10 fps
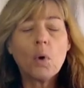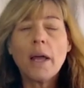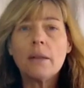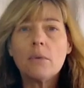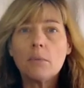
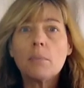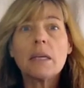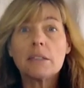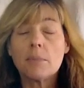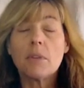one
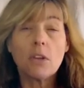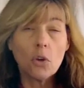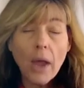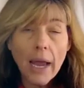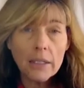being something that
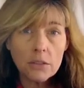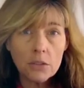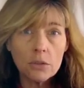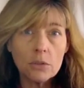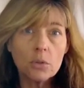you had to
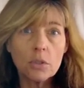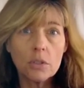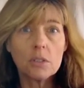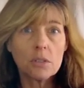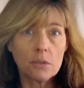do in
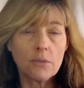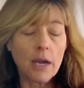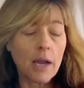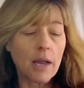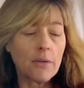order to
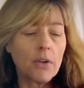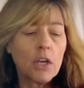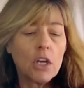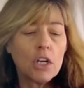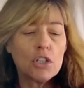survive,
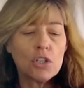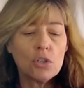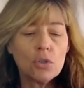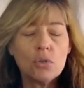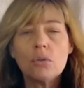
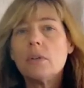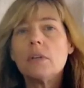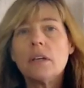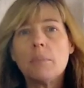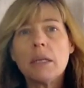to
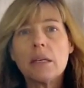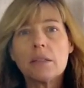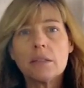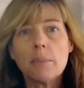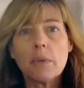it
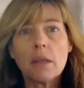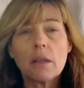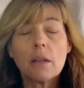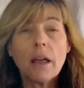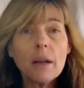being something
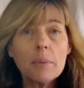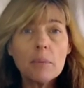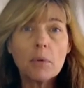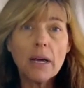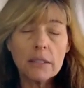that a lot of
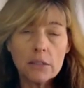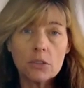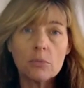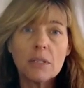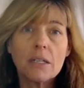people had to
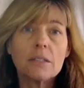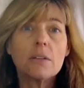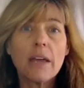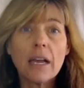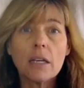do because
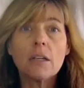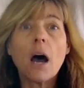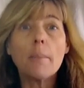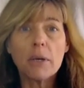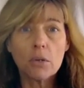of
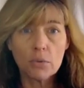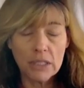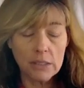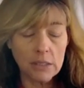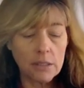economic
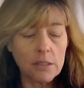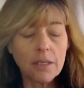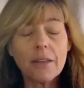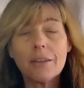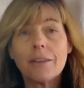reasons.
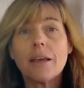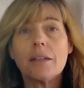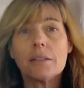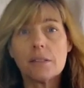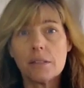Not that that
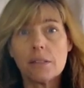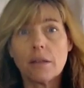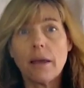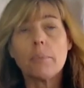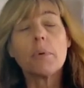isn't
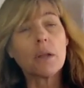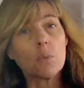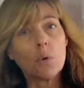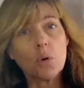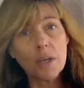still happening
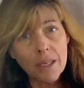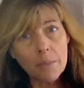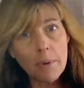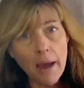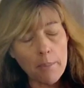and won't
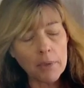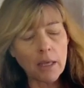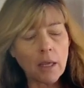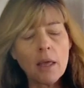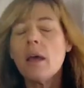keep
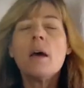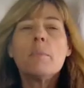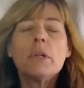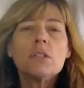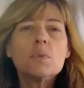happening,
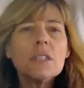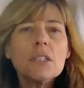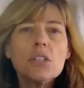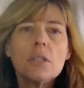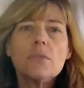but it's
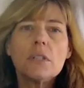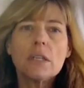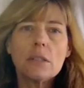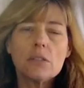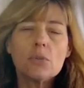really
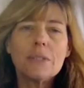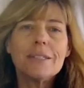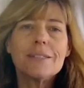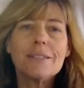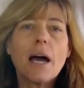shifting into a
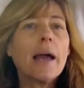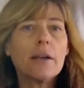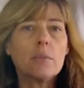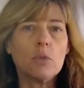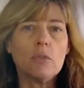
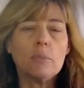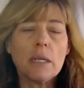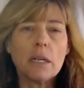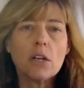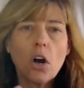desire
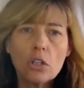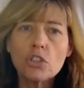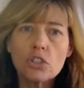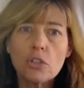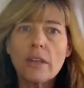movement, a
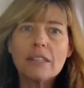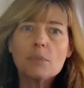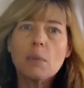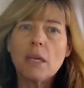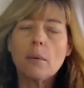culture
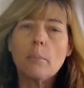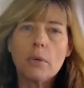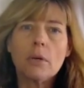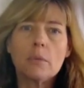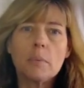that's being
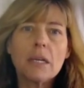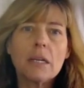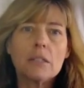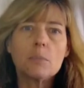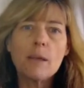built
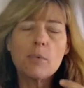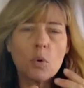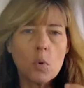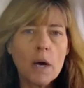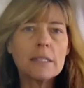because
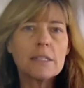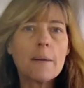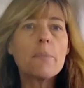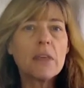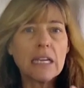people want
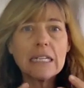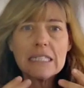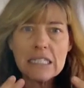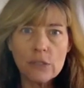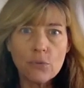something
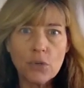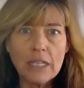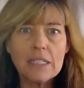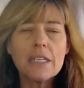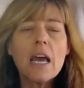
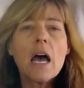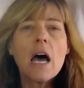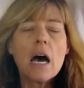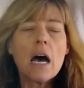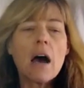different.
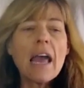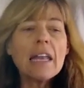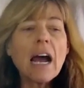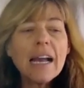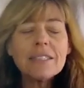Uh,
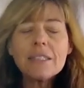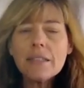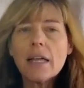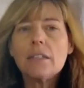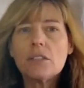and I see
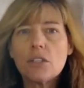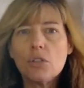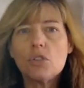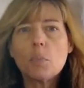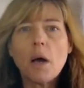that as a
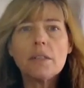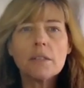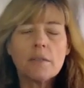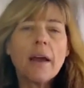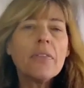huge
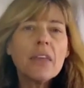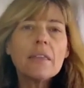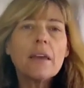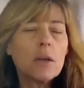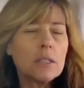positive. I
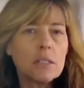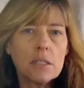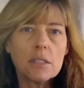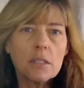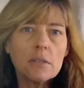think that it's in
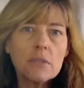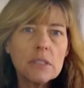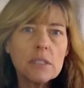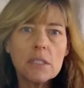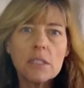its
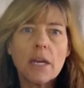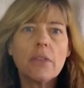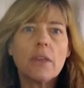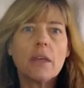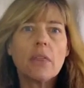infancy. I
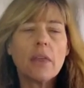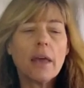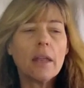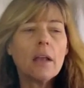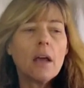think
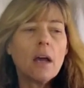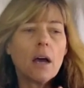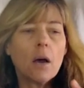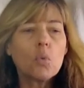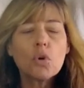that
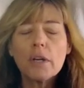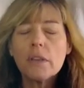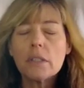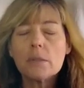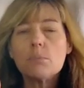uh, we're
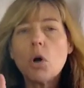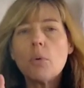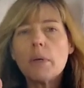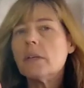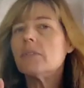in this
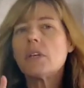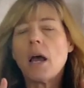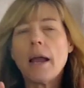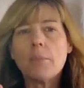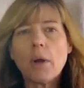moment of
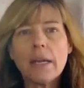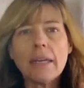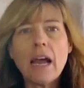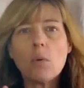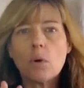time right
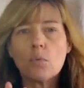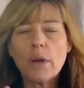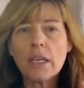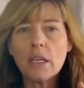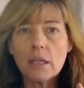now where
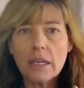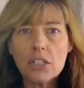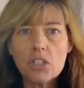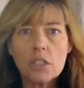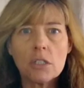
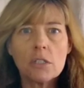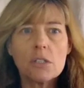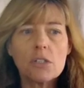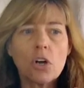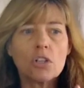
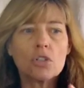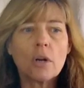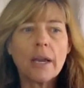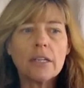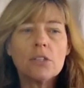regulations are
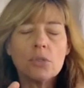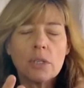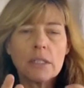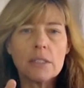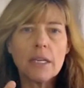trying to
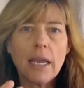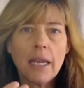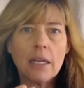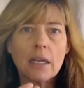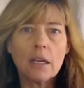
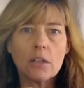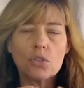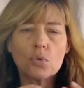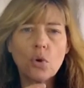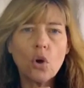contain and
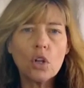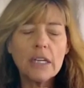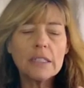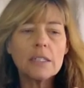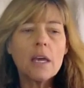control
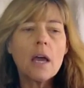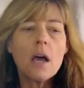it.